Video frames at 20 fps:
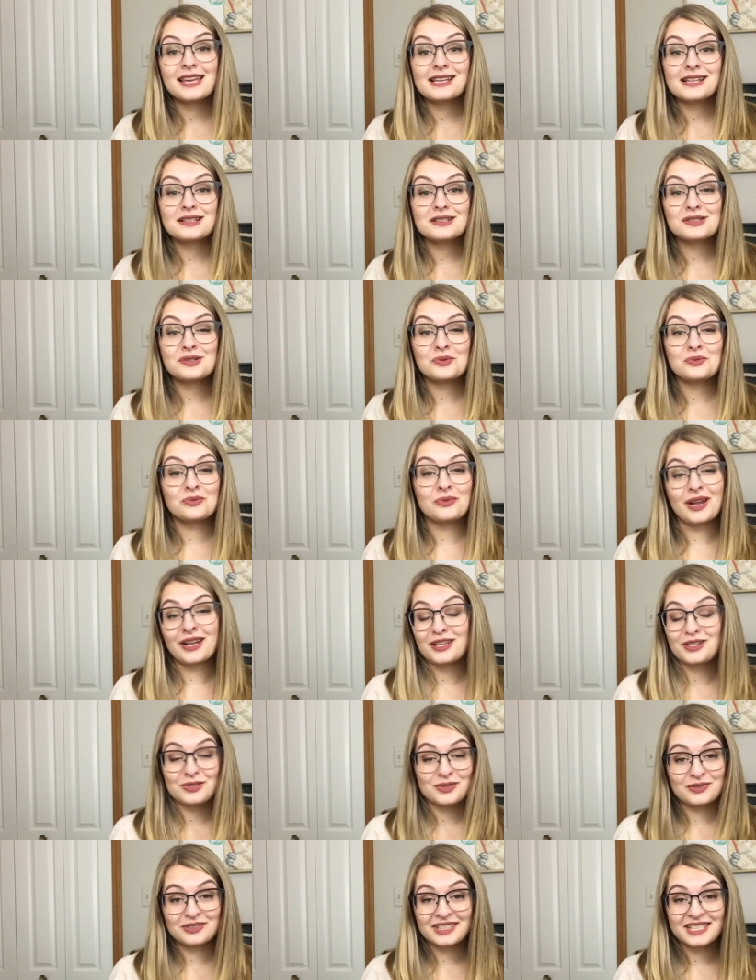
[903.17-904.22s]
it's
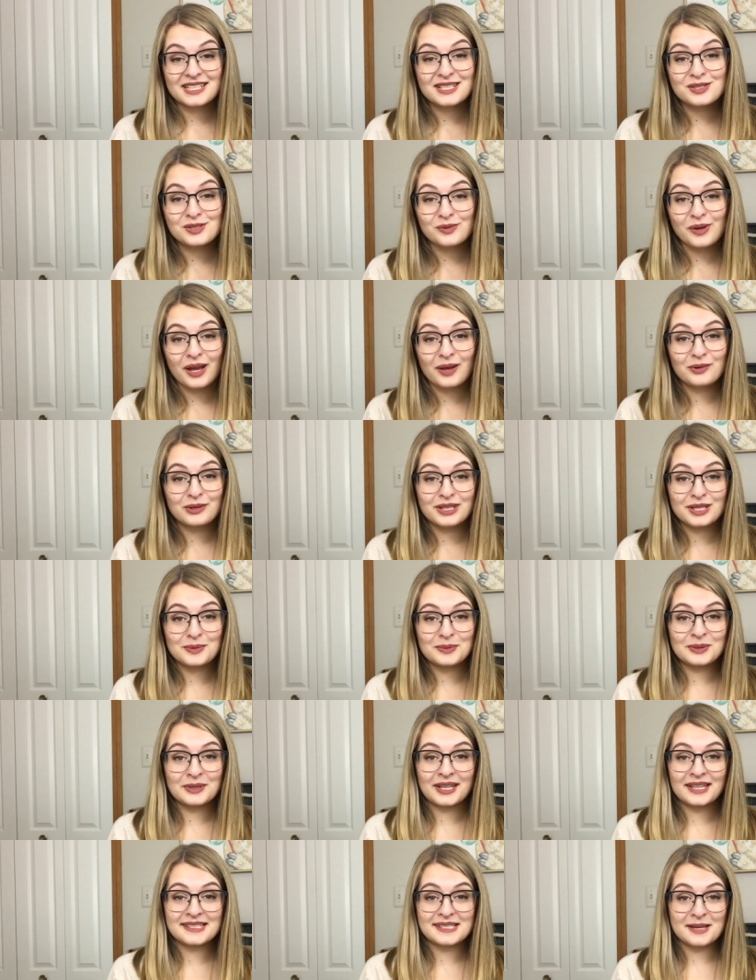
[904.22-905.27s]
ready to release, so I will
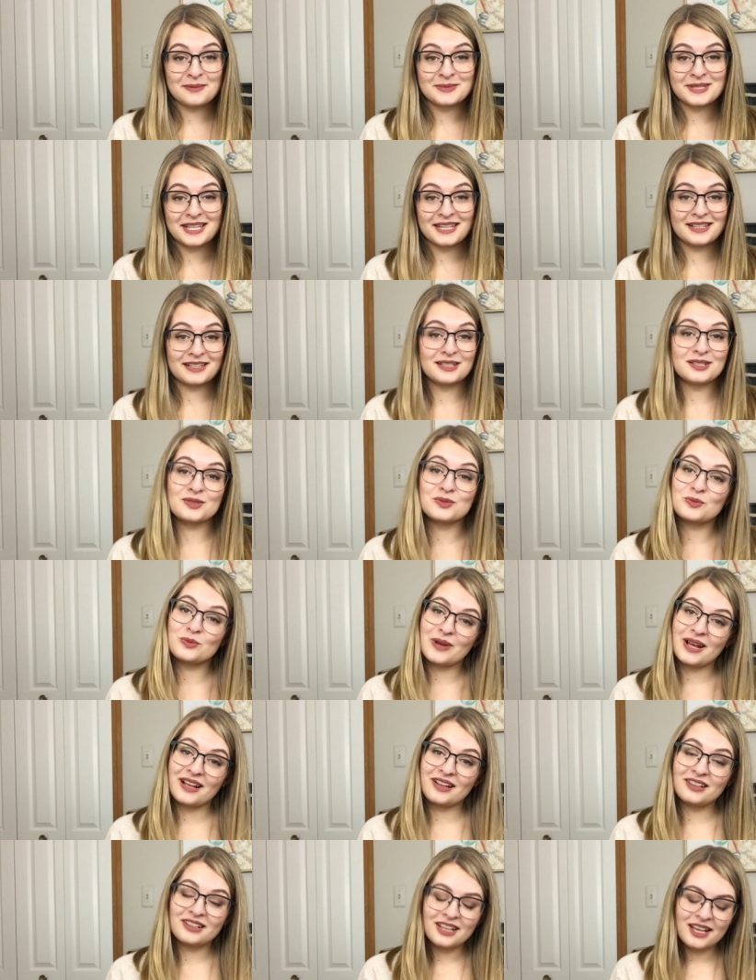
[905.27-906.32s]
keep you guys updated as
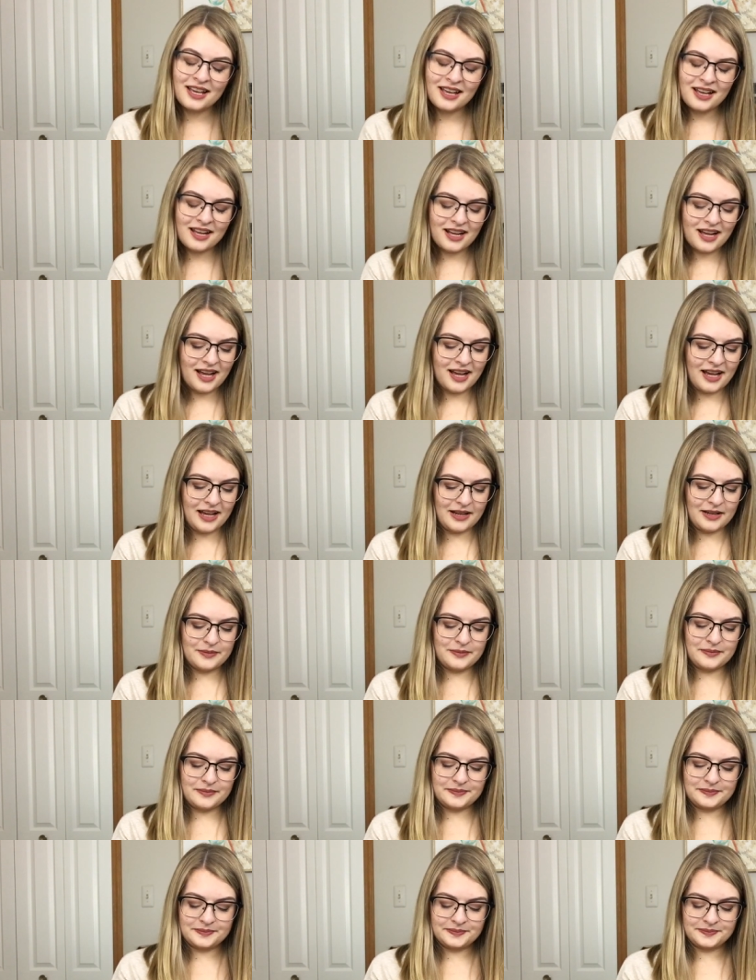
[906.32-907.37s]
well.
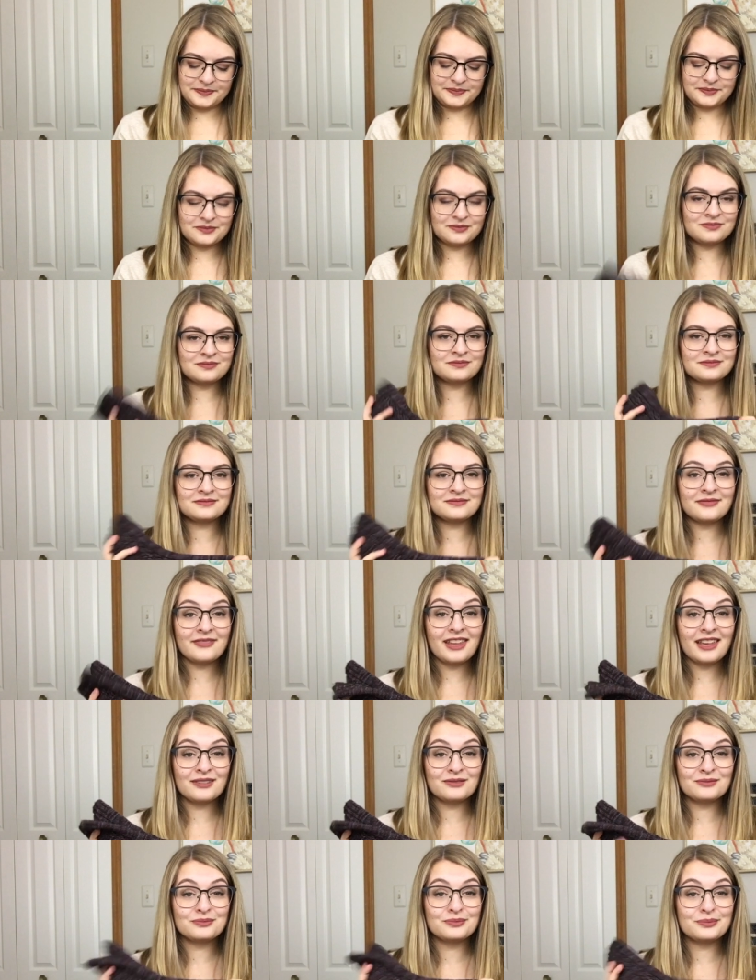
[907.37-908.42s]

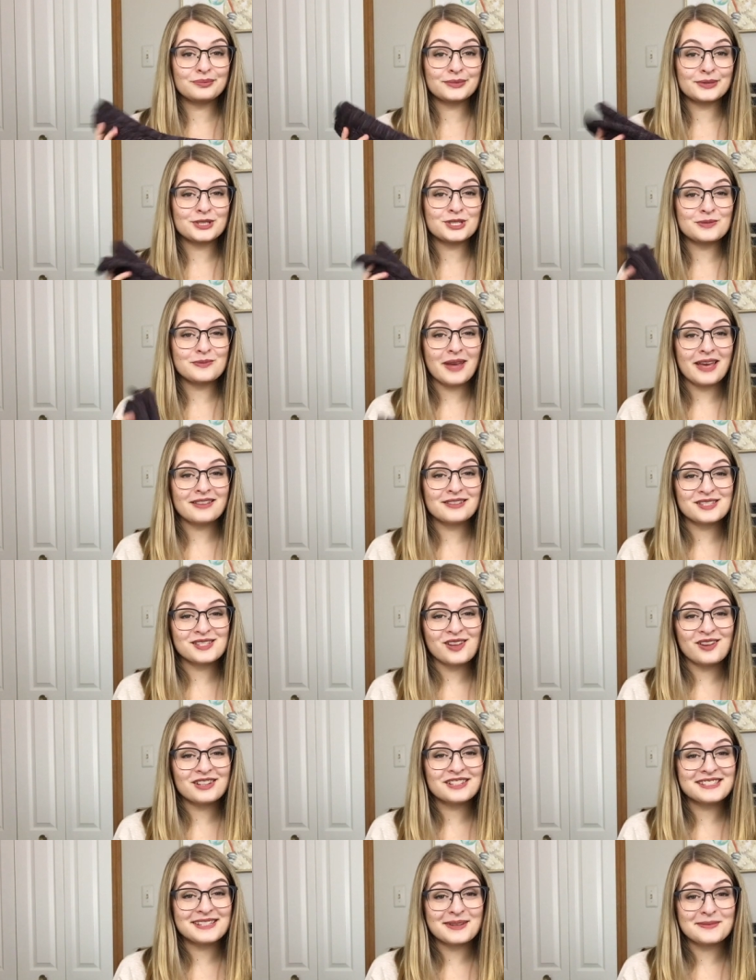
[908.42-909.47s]
Yeah, Birch Path
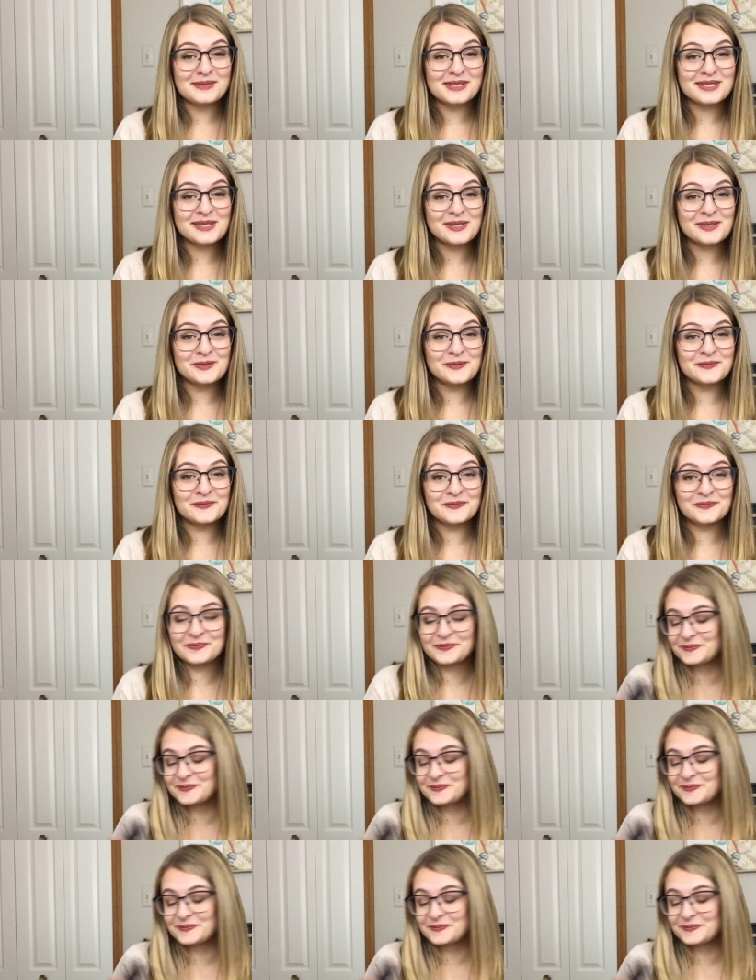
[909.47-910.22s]
socks coming soon.